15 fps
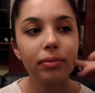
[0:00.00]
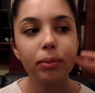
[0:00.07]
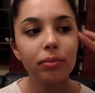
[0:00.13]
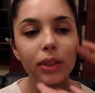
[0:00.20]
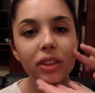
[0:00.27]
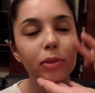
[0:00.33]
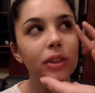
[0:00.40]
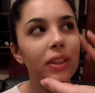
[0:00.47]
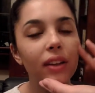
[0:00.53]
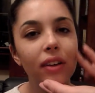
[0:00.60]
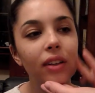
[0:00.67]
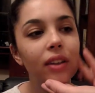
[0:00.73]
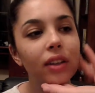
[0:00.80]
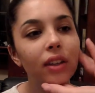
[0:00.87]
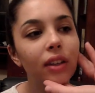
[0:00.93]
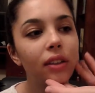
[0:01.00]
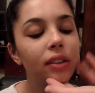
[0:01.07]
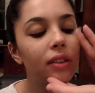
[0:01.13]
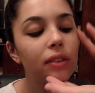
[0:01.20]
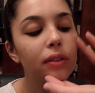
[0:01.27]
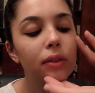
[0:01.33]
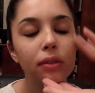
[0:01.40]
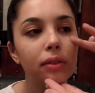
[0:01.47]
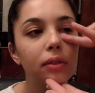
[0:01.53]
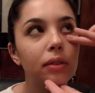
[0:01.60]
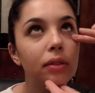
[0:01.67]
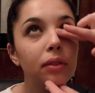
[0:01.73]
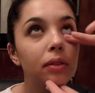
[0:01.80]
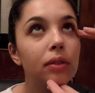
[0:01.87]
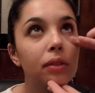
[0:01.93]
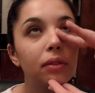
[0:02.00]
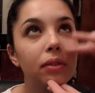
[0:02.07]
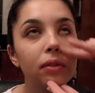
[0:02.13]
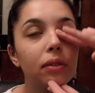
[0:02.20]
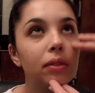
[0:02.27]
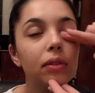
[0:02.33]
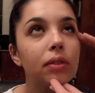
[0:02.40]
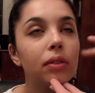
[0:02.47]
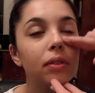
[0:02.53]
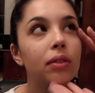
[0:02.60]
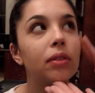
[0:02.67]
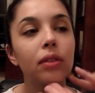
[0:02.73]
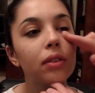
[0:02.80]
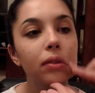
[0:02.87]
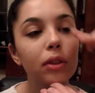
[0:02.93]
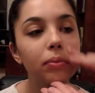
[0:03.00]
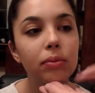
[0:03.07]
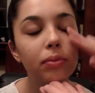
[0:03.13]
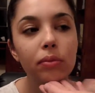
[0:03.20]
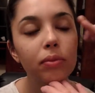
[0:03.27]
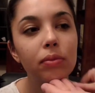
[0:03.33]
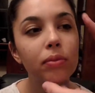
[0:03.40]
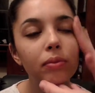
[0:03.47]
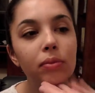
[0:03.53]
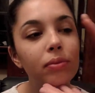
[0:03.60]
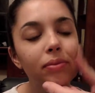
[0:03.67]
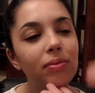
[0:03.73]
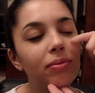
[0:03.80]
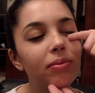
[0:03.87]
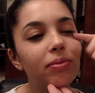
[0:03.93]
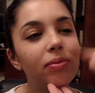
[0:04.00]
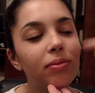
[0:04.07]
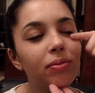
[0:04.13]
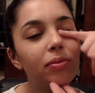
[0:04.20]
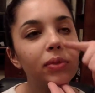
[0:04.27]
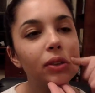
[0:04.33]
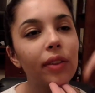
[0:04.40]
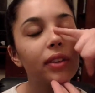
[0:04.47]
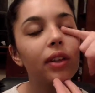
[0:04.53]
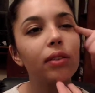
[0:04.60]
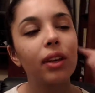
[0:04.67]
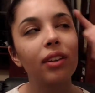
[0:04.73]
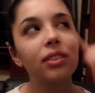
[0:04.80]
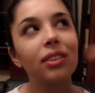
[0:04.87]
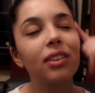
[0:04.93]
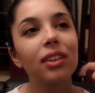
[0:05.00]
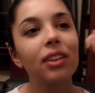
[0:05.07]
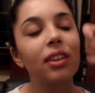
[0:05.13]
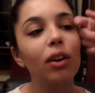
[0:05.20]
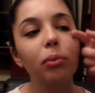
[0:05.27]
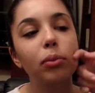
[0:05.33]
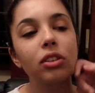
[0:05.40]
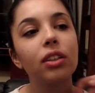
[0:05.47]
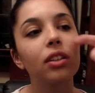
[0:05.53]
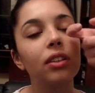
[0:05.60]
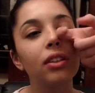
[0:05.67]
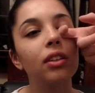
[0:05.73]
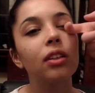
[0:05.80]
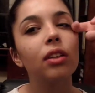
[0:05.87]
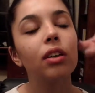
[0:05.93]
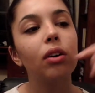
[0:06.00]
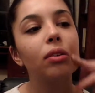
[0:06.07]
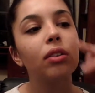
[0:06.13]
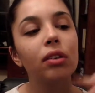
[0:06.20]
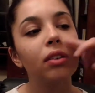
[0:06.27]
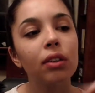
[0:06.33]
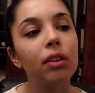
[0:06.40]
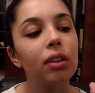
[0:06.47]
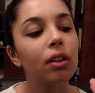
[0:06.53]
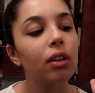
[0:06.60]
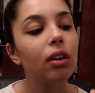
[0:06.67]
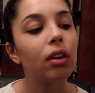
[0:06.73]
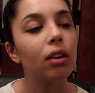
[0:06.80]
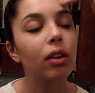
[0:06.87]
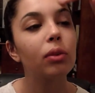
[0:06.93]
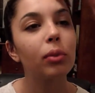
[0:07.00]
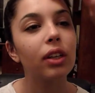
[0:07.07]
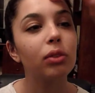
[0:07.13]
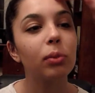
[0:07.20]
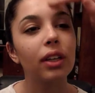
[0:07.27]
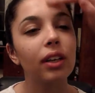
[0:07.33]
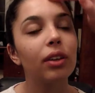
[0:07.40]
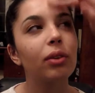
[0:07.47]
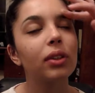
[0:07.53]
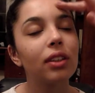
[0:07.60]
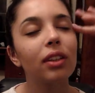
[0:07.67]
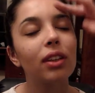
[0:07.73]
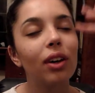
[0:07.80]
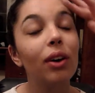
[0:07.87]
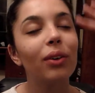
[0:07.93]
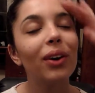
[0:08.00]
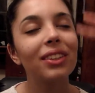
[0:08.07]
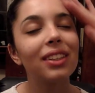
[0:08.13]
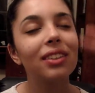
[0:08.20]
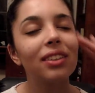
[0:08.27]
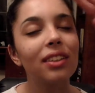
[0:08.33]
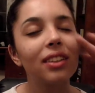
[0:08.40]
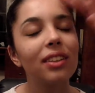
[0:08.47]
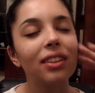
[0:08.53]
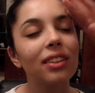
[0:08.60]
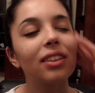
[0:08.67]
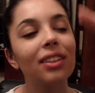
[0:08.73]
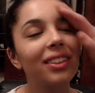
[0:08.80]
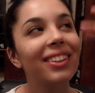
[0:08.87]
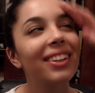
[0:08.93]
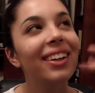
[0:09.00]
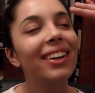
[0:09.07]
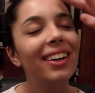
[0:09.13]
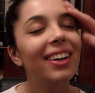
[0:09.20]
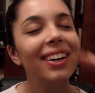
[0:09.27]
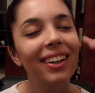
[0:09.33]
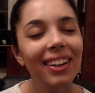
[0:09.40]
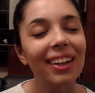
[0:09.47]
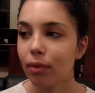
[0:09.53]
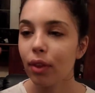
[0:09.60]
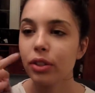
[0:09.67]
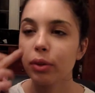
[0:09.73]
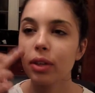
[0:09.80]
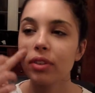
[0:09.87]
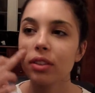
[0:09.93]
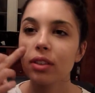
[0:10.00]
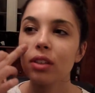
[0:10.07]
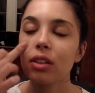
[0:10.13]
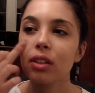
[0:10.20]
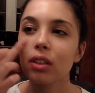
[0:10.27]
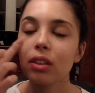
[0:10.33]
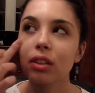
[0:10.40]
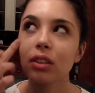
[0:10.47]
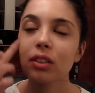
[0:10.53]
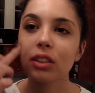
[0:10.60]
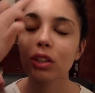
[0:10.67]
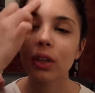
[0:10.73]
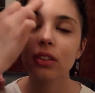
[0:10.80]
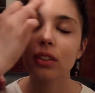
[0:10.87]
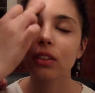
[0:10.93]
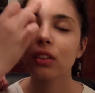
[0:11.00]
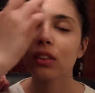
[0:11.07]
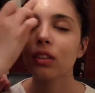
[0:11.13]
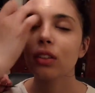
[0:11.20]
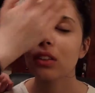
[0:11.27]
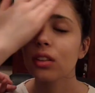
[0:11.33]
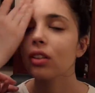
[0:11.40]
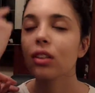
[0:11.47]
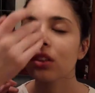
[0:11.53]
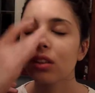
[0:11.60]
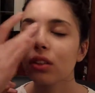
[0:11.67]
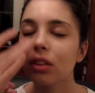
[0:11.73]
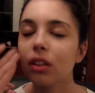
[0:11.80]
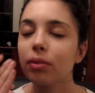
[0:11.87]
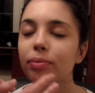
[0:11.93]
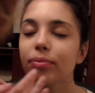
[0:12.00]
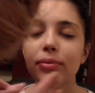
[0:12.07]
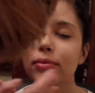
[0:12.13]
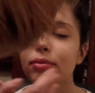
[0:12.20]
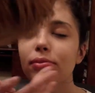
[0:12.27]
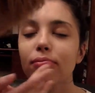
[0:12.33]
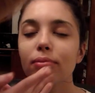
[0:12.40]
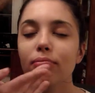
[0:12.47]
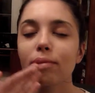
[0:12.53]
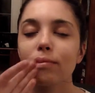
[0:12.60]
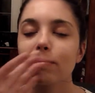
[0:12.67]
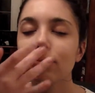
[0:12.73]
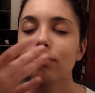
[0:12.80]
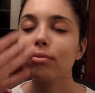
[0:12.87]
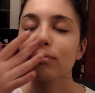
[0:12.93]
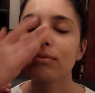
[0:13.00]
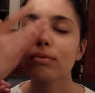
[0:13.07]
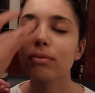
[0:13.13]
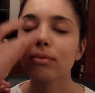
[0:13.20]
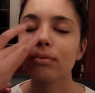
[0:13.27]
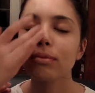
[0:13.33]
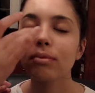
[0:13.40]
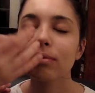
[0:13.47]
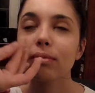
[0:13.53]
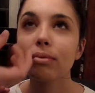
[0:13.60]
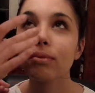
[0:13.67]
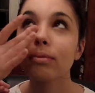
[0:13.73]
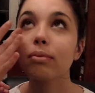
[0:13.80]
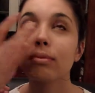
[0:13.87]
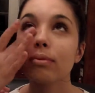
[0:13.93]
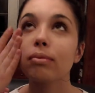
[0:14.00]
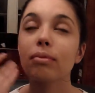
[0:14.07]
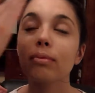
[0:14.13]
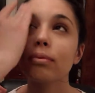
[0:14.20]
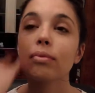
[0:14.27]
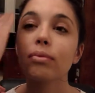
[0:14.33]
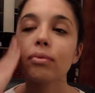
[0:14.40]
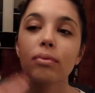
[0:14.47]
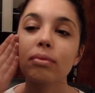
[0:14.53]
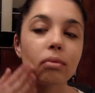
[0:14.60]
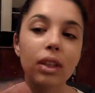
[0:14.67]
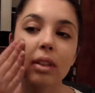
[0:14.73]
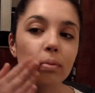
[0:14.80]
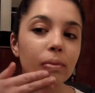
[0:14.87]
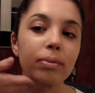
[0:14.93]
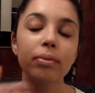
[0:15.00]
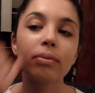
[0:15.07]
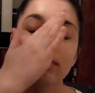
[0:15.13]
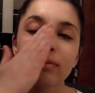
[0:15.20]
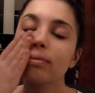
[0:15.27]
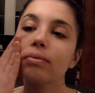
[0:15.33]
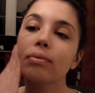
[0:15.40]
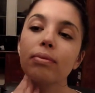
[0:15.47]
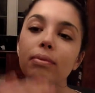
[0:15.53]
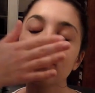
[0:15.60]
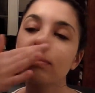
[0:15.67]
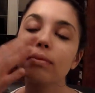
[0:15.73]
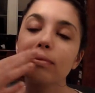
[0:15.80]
that she already had. It's actually a shade too light for Risha's skin, but yeah, it wasn't going on too well because she doesn't exfoliate, which she needs to start doing. So I just applied it all over with my hands because I feel like it blends better,